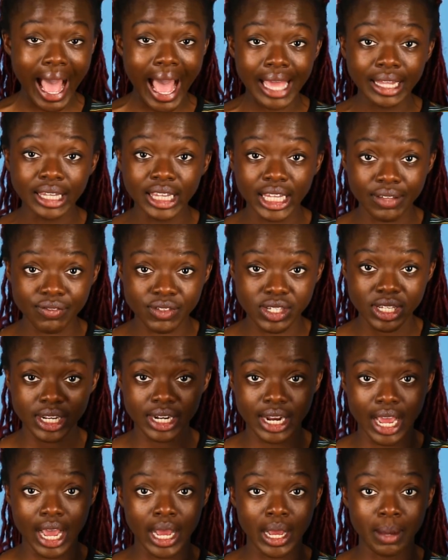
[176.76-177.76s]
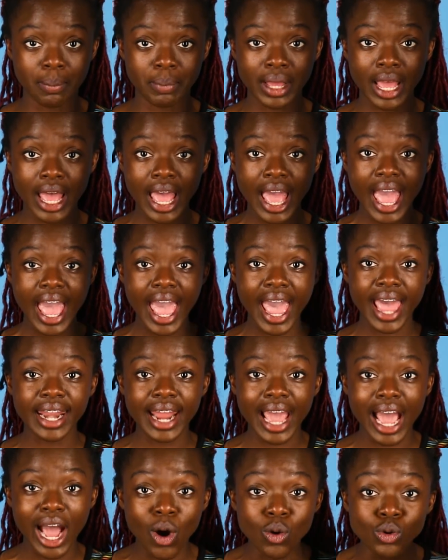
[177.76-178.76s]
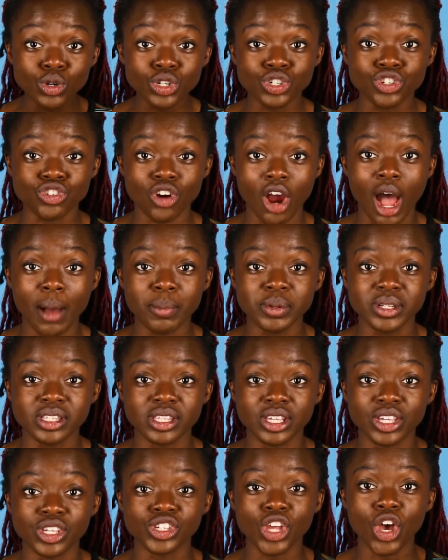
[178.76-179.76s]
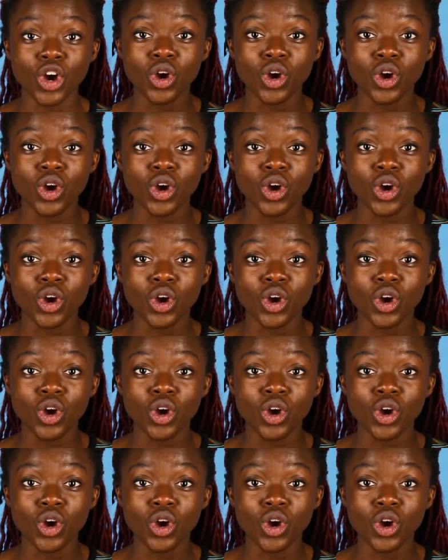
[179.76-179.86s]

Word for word: I lifted it up and out drops these